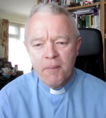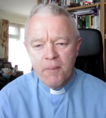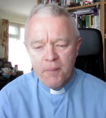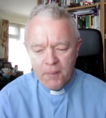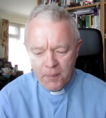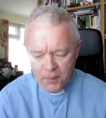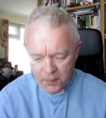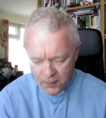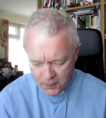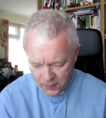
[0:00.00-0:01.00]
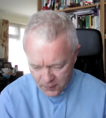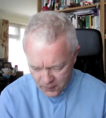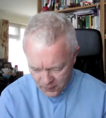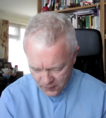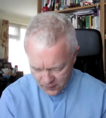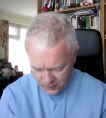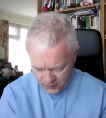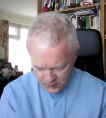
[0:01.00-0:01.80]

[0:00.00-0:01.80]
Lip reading: (no one is talking)